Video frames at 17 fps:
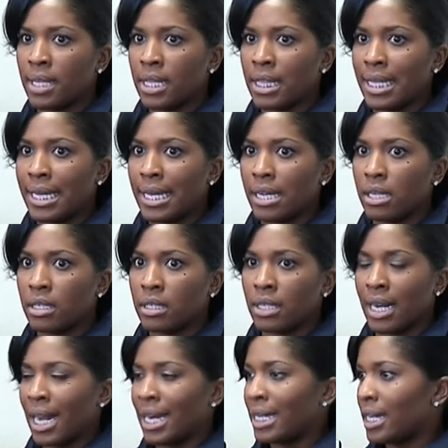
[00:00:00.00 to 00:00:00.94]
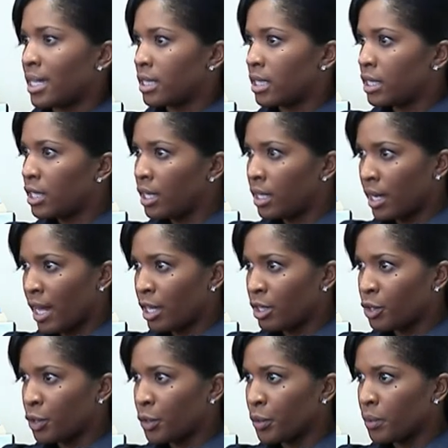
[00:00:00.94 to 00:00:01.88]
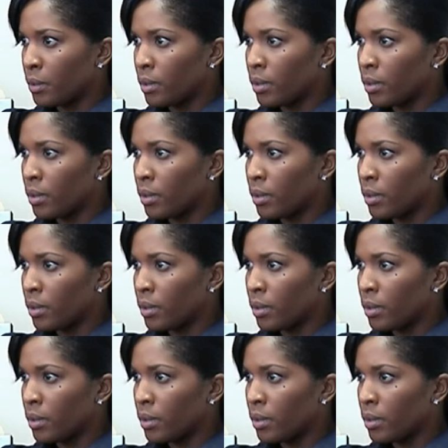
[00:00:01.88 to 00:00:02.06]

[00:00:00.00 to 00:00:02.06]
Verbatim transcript: the things that I did as a teenager,